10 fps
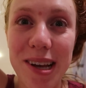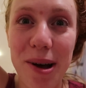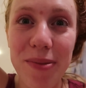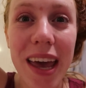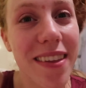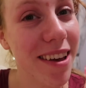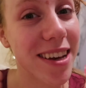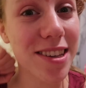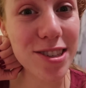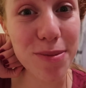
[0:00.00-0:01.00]
So thank
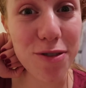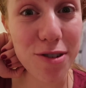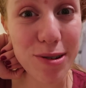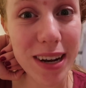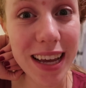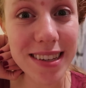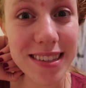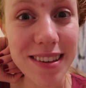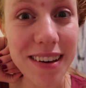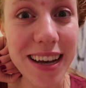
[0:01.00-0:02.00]
you guys so much for joining, and I'll
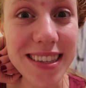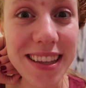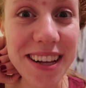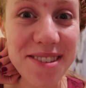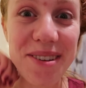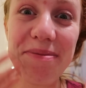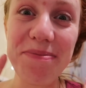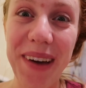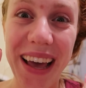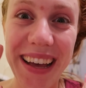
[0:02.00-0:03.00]
see you guys in the next one.
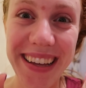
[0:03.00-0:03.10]
Bye.